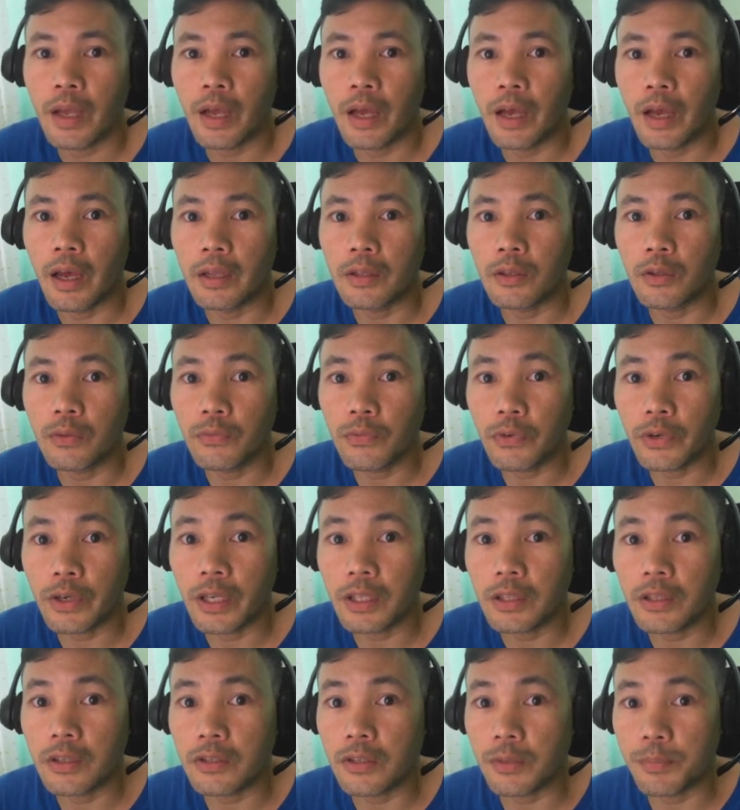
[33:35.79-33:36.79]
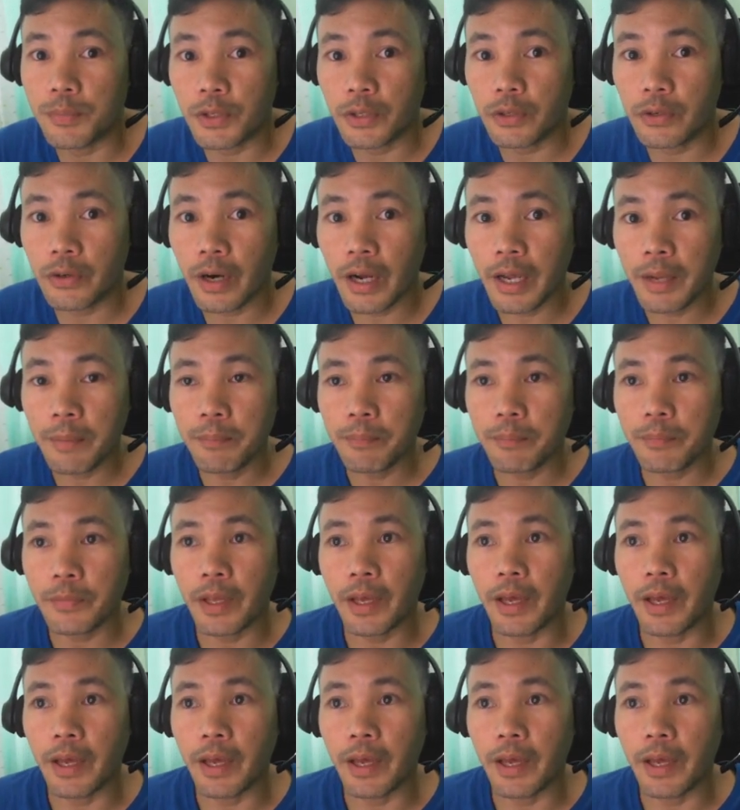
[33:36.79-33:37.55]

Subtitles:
And don't forget to subscribe.